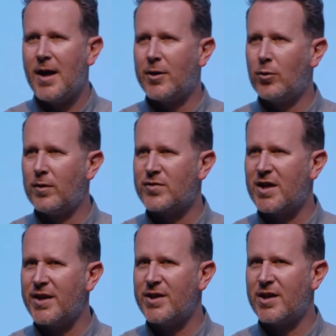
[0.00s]
And all of a
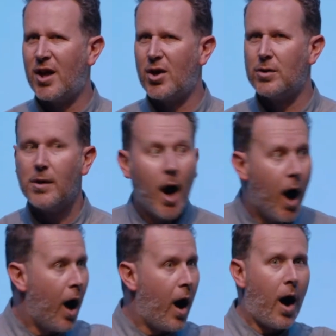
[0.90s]
sudden you go,
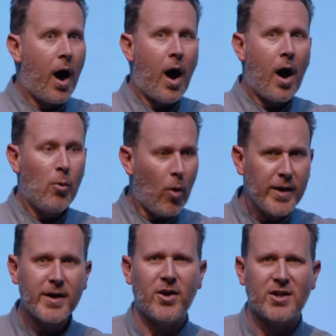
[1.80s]
oh,
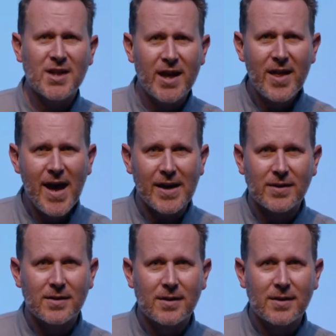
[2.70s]
why didn't I say that?